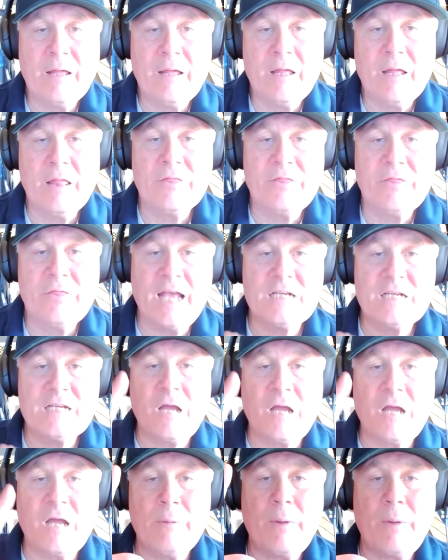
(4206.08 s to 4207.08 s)
thanks for
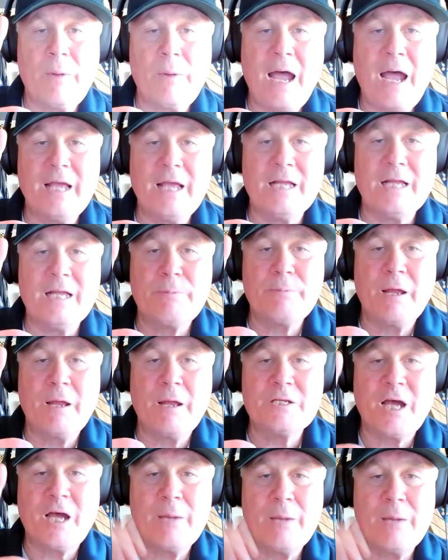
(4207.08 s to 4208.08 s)
coming by and spending
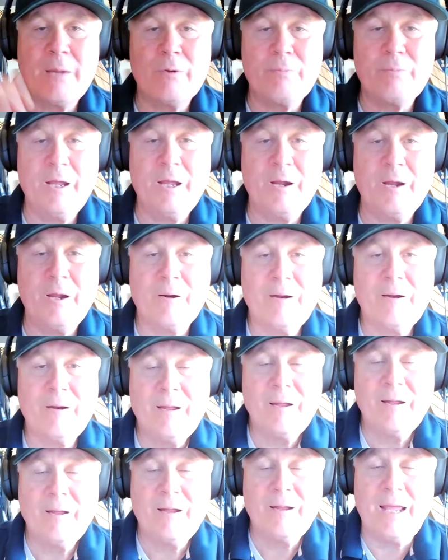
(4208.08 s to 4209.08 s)
time with me here.
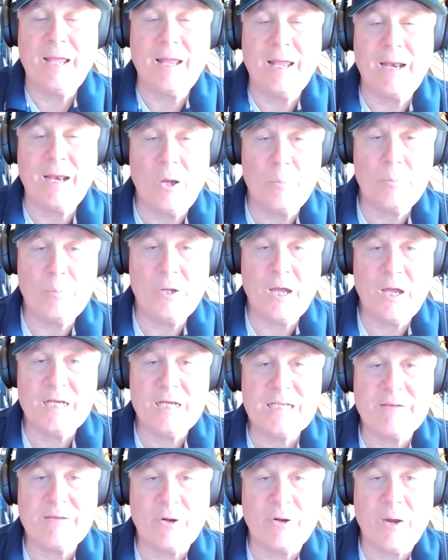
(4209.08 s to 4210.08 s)
And I hope you guys have
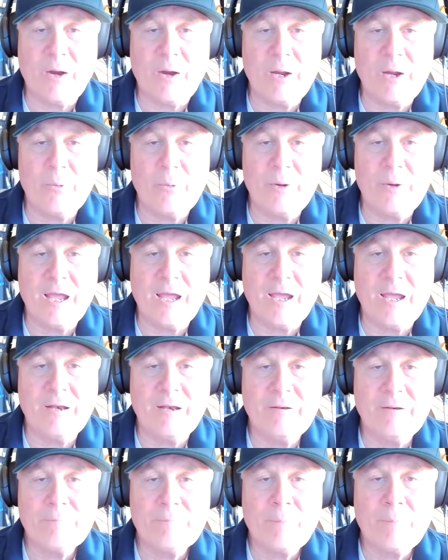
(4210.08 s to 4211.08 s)
a great weekend.
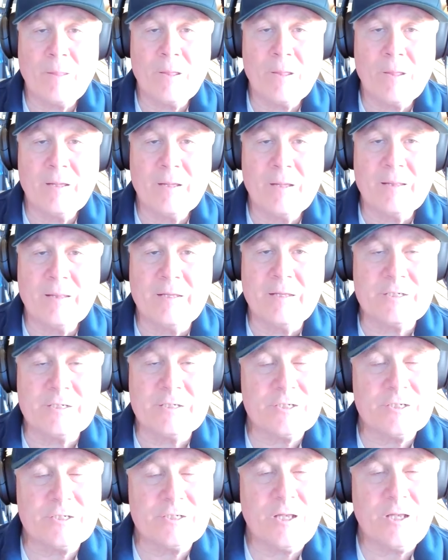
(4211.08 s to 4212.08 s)
This is
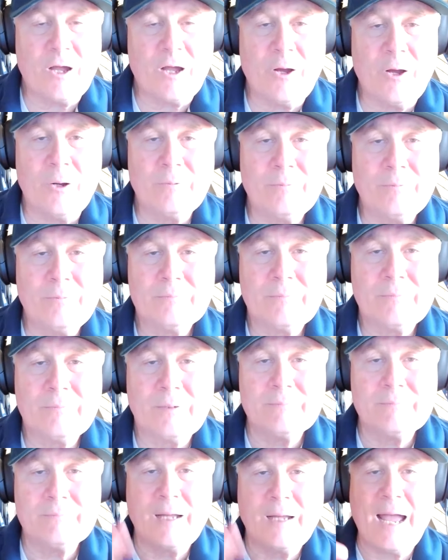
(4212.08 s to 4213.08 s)
Sluggo
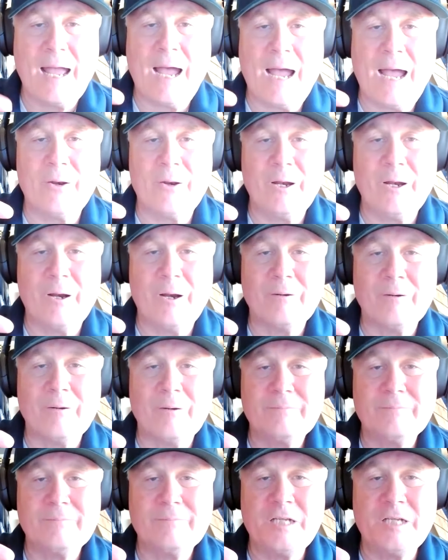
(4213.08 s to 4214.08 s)
out here.
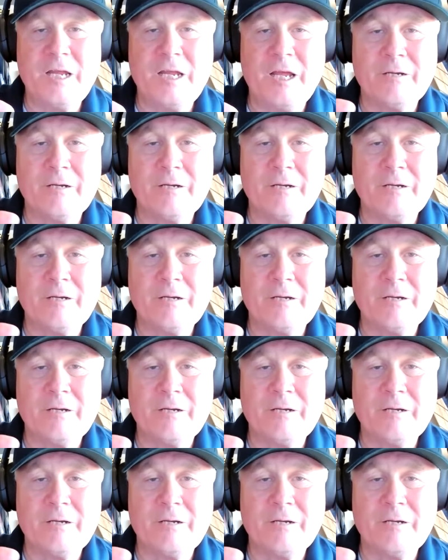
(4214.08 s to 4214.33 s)
See ya.